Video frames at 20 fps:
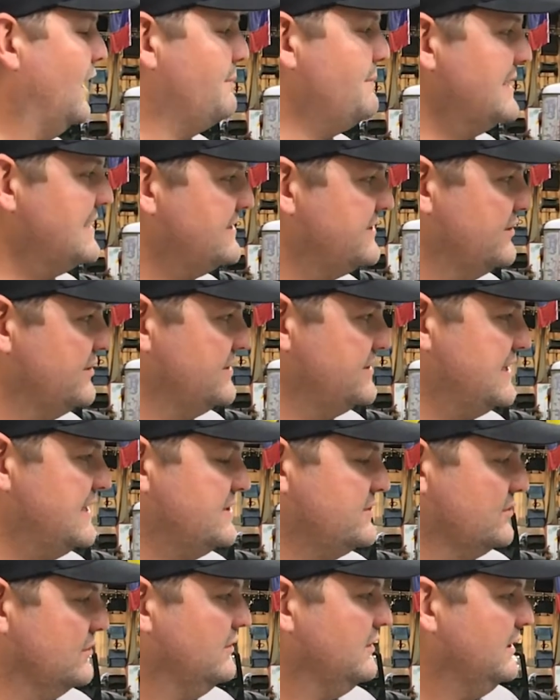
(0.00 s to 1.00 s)
a B-series
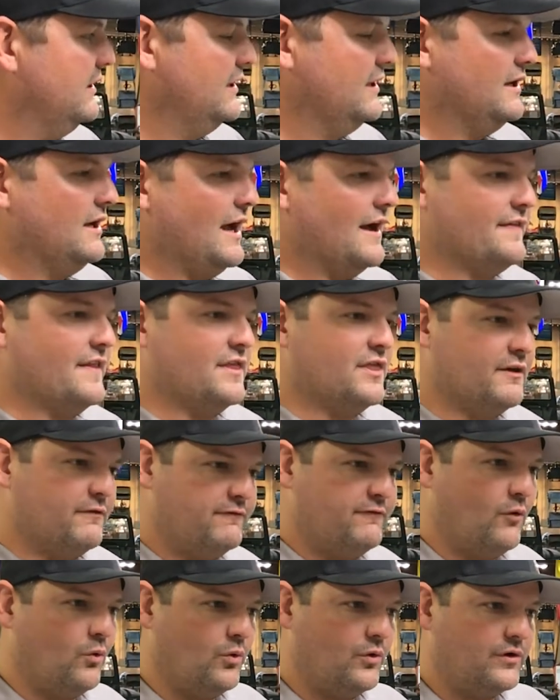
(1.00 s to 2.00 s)
diesel, and then
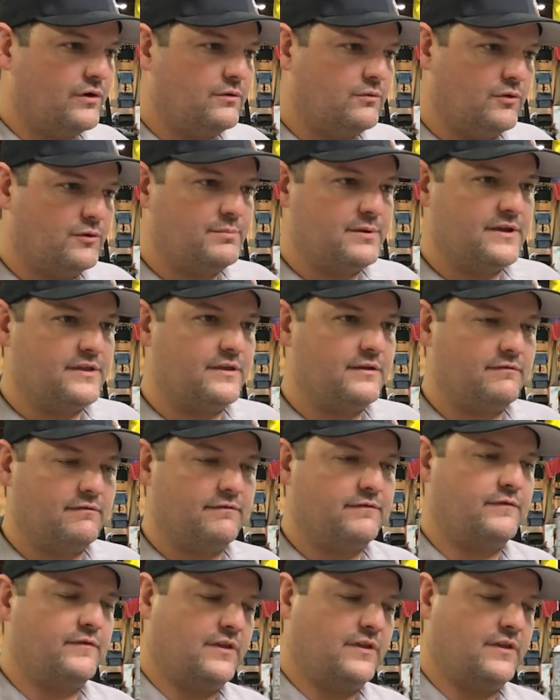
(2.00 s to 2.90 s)
the four would be the,